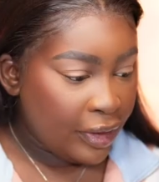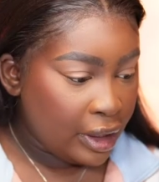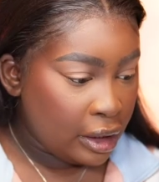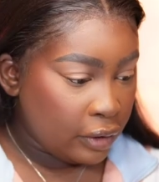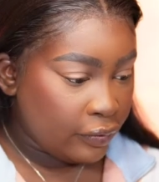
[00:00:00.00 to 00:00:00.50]

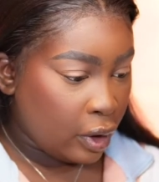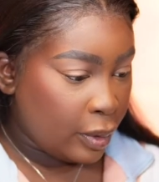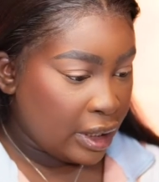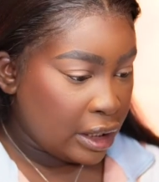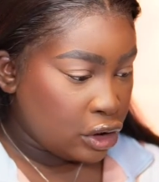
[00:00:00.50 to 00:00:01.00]
thinking of
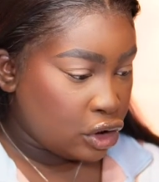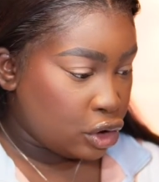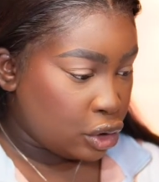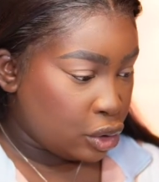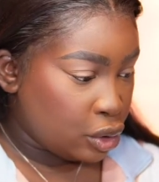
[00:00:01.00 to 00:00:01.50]
going
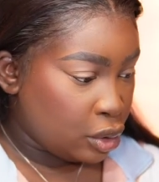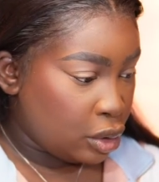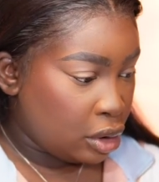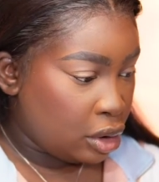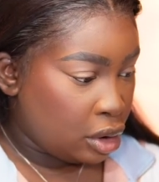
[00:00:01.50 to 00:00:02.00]
into